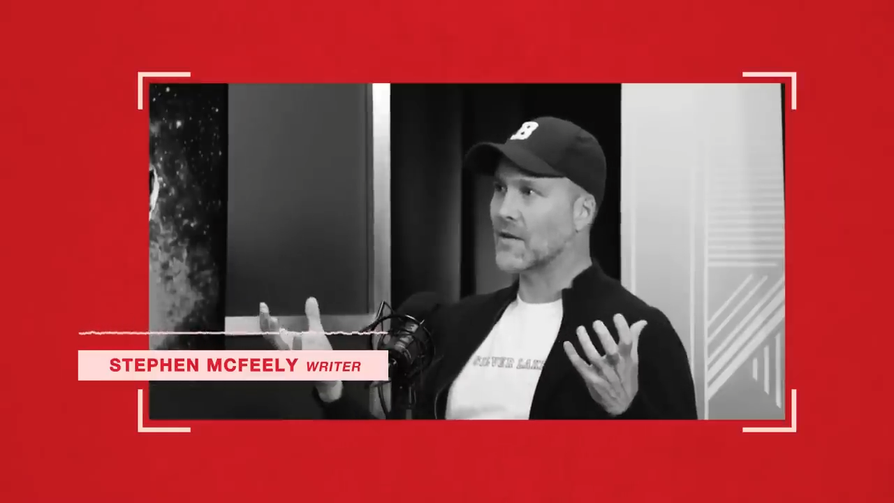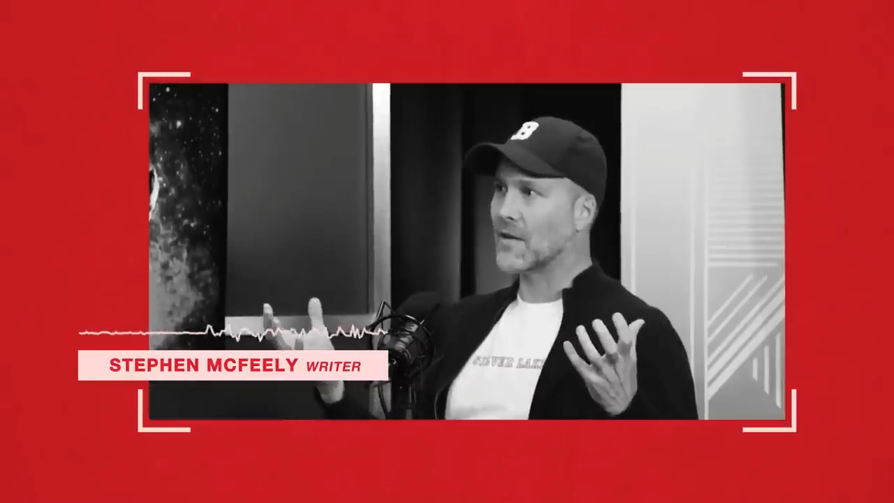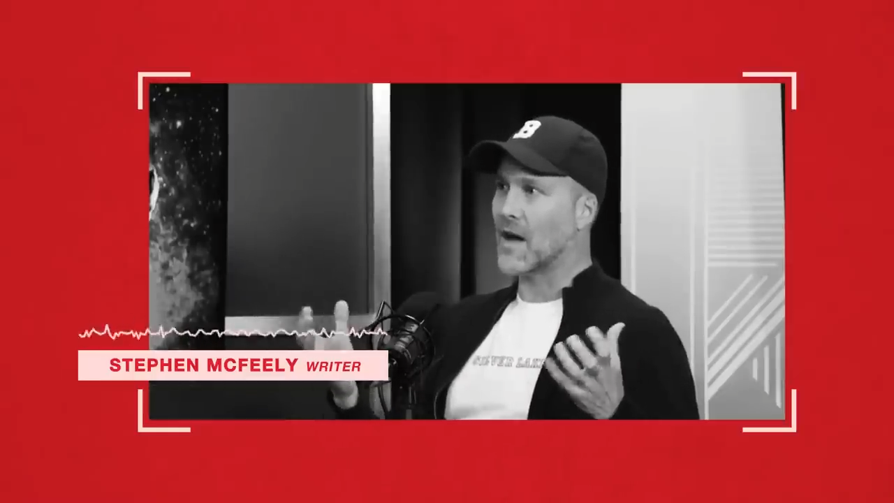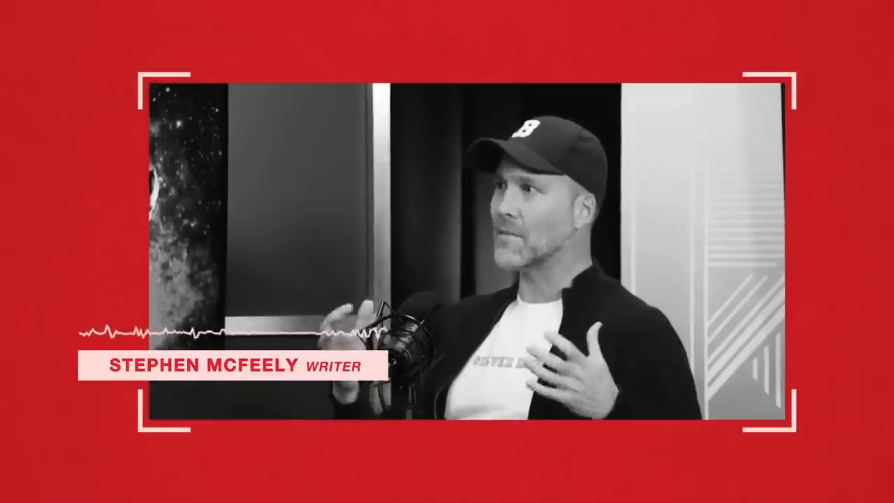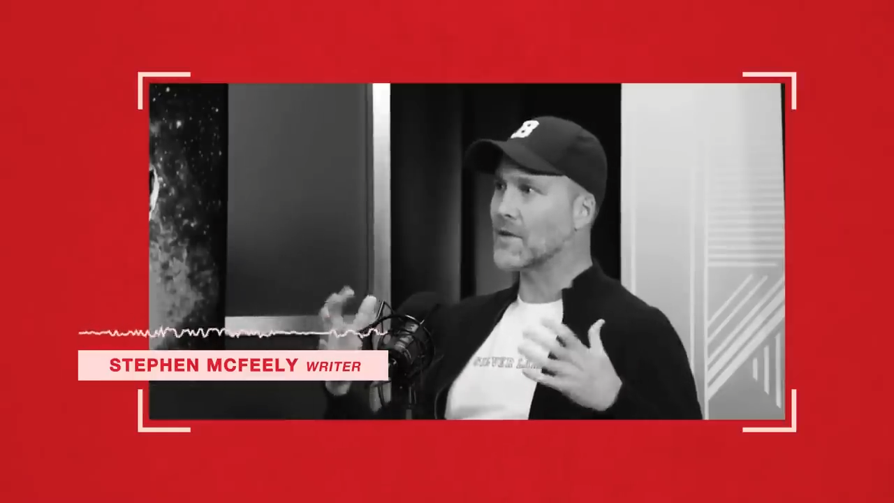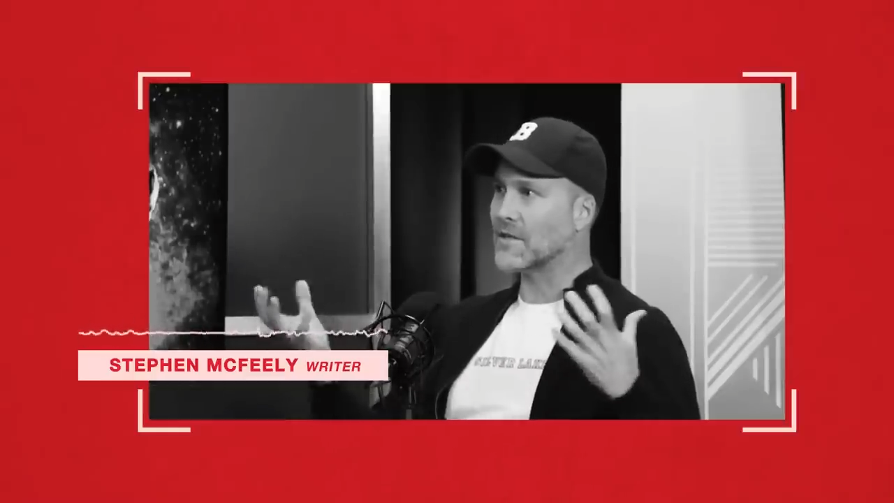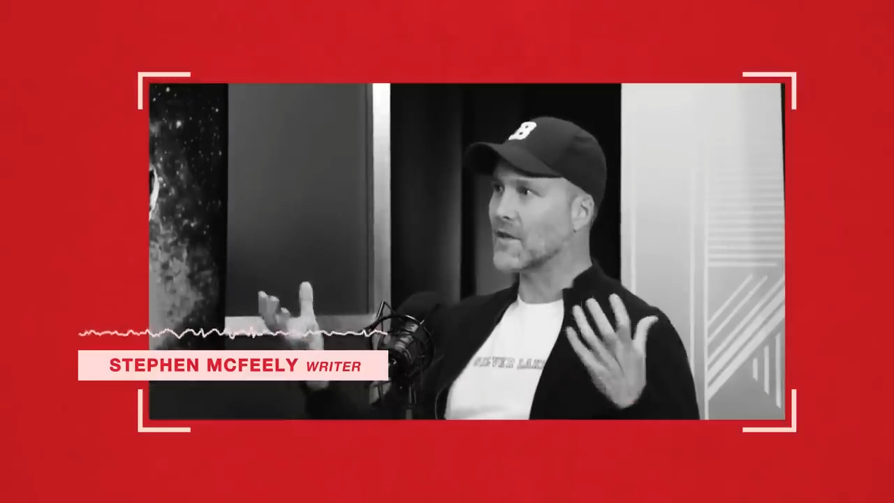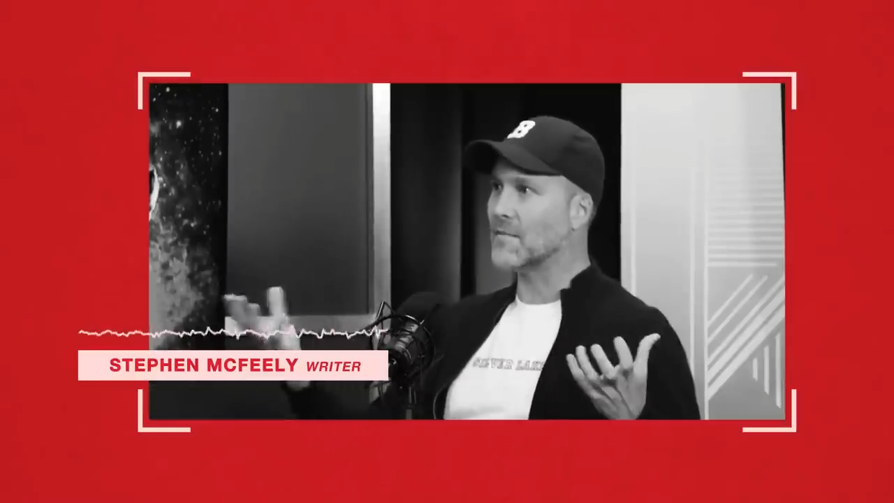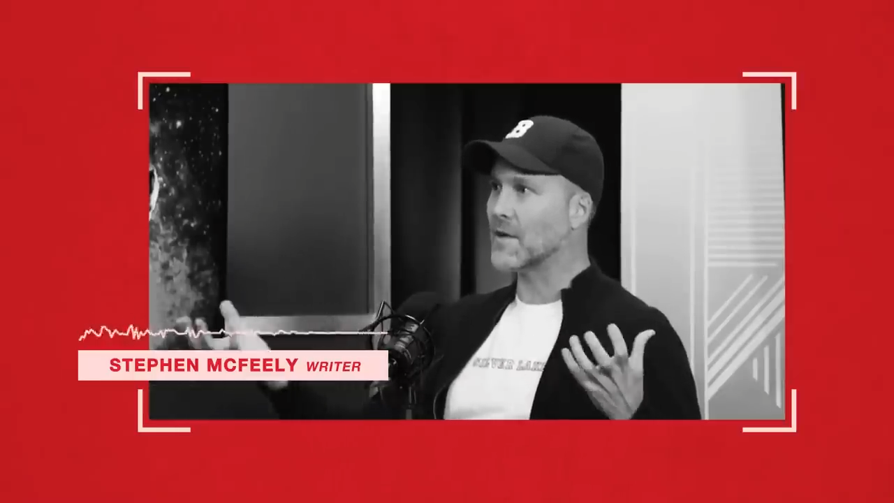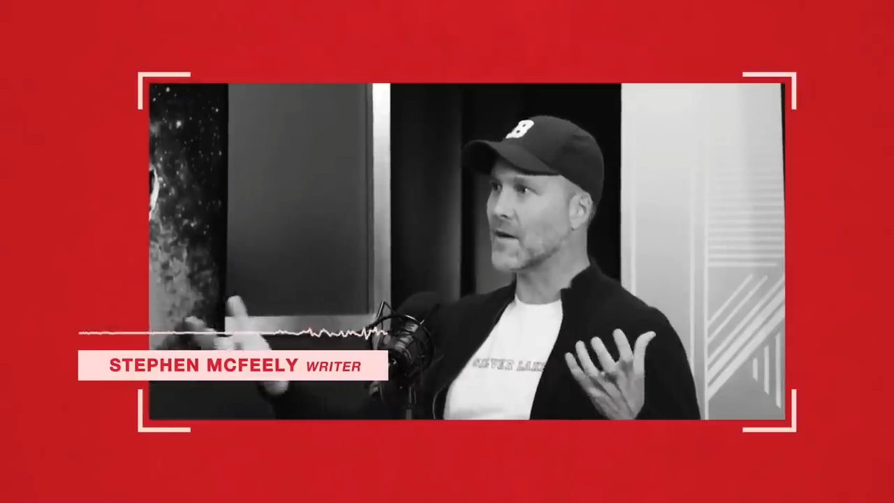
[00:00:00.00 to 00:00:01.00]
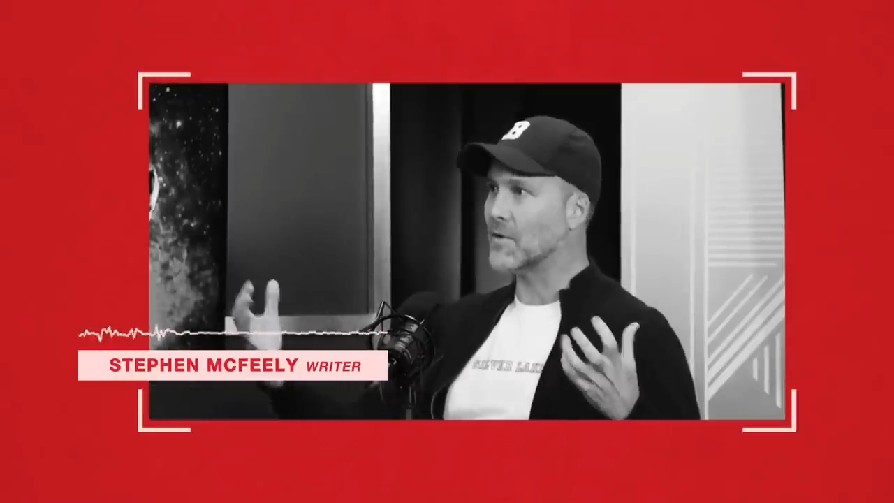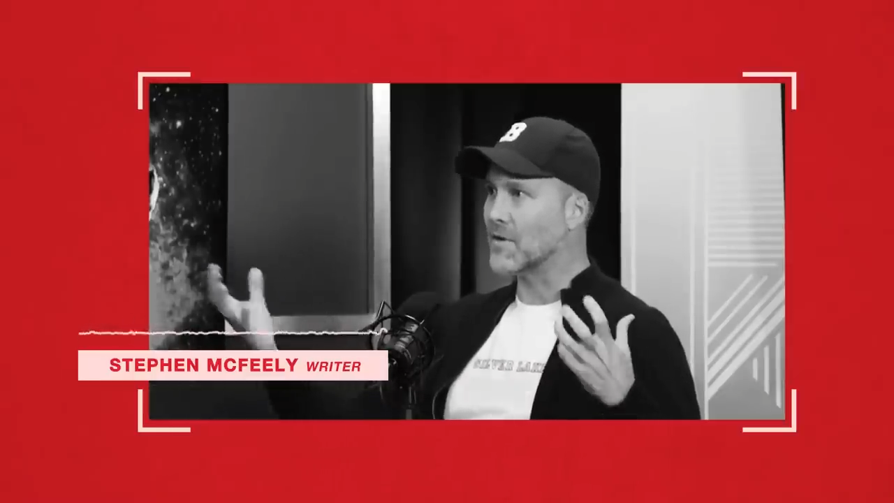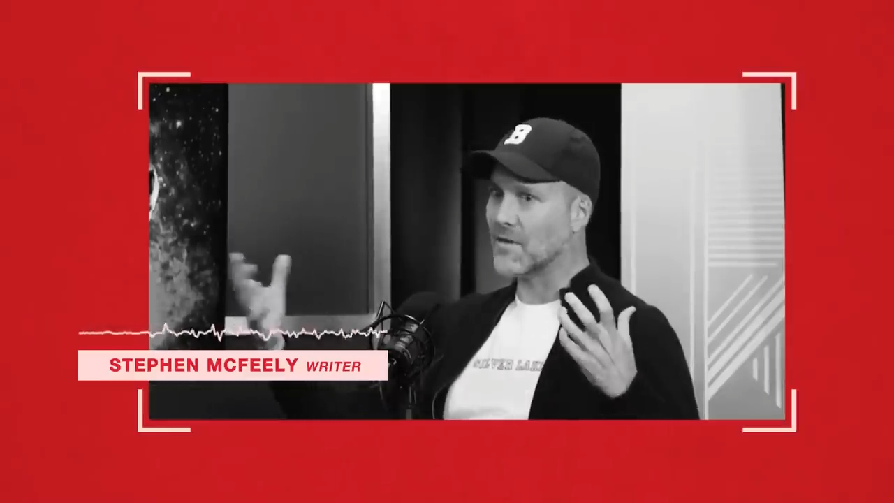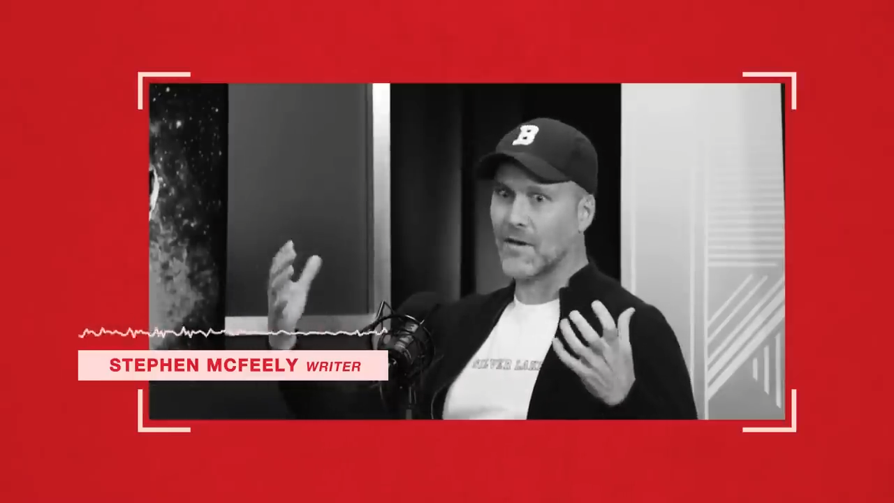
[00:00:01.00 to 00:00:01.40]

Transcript: comics and coming up with